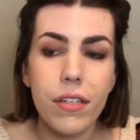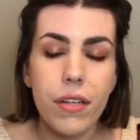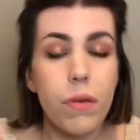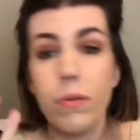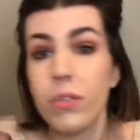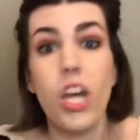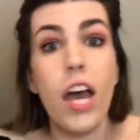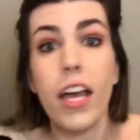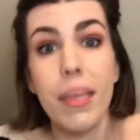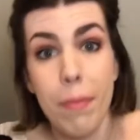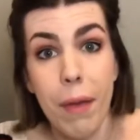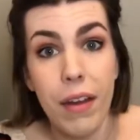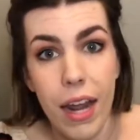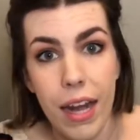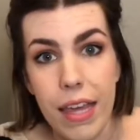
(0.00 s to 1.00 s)
well, talking
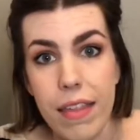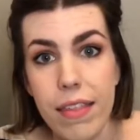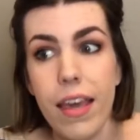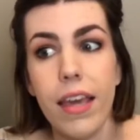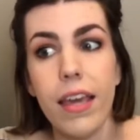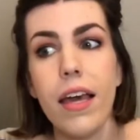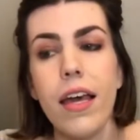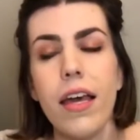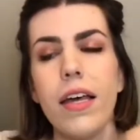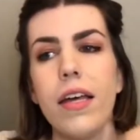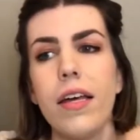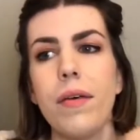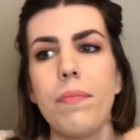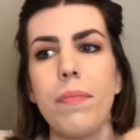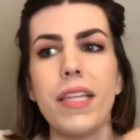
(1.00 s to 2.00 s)
about anything,
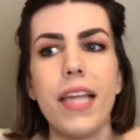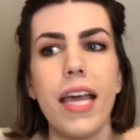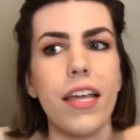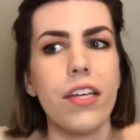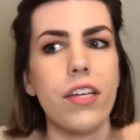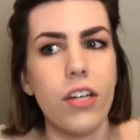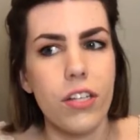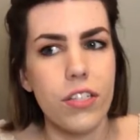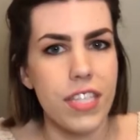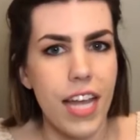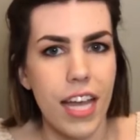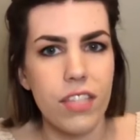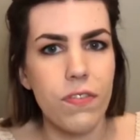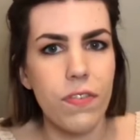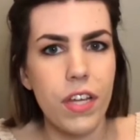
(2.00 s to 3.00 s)
but like her
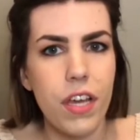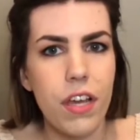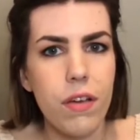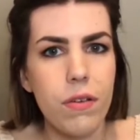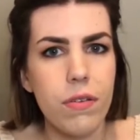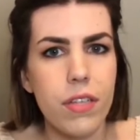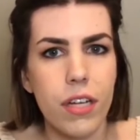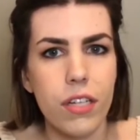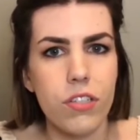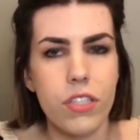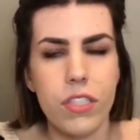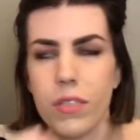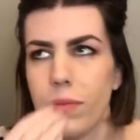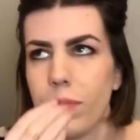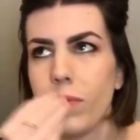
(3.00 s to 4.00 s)
stats videos are
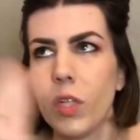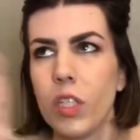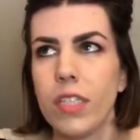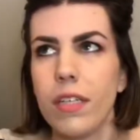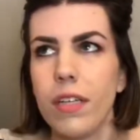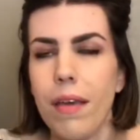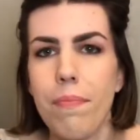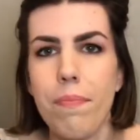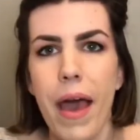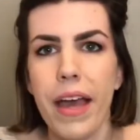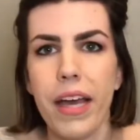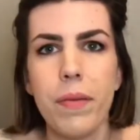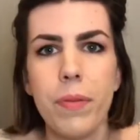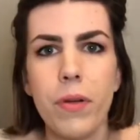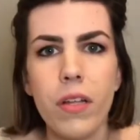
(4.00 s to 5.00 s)
just
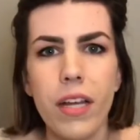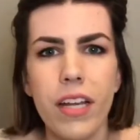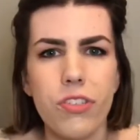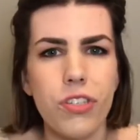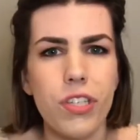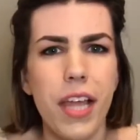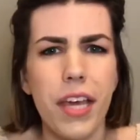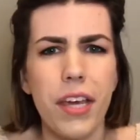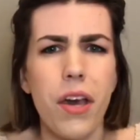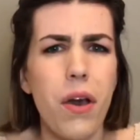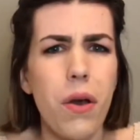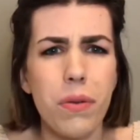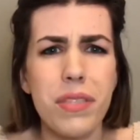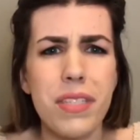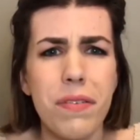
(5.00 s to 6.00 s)
impeccable, and she like
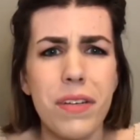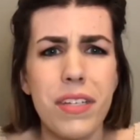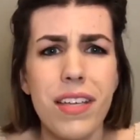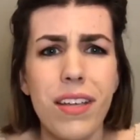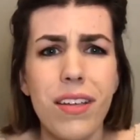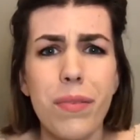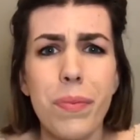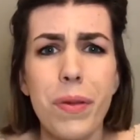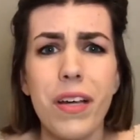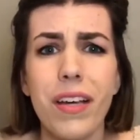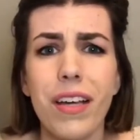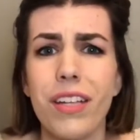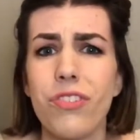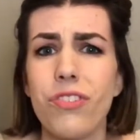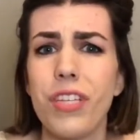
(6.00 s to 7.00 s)
owns every single book
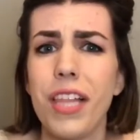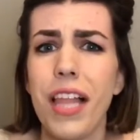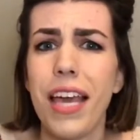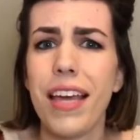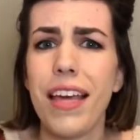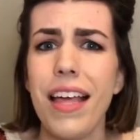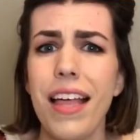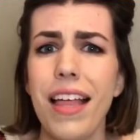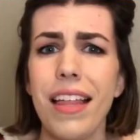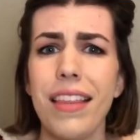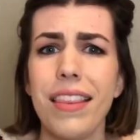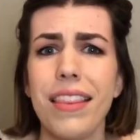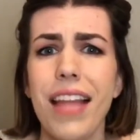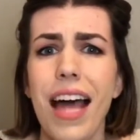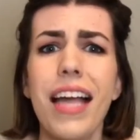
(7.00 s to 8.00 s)
and she like
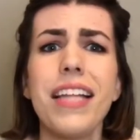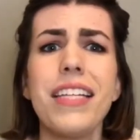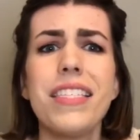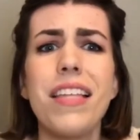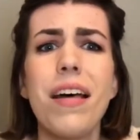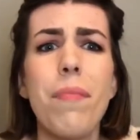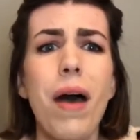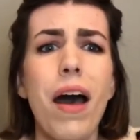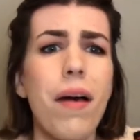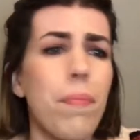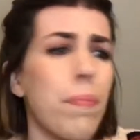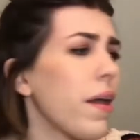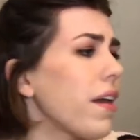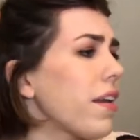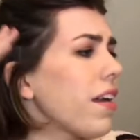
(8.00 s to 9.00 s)
lines them up,
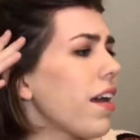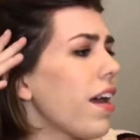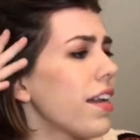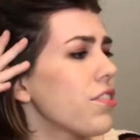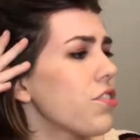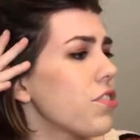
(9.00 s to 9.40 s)
and I